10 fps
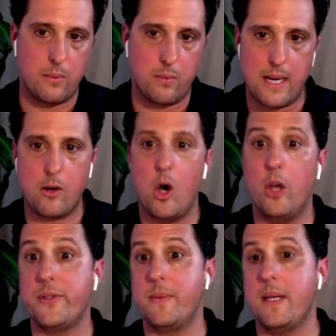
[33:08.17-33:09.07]
What I call
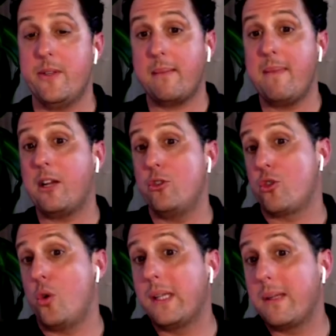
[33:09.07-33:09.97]
sometimes like my
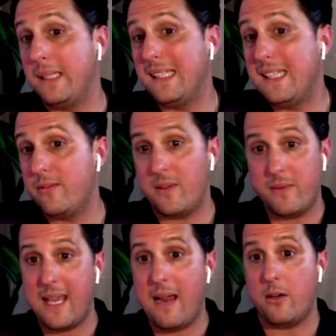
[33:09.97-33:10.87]
controlling belief of
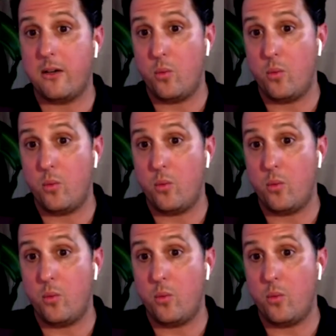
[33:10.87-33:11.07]
the character.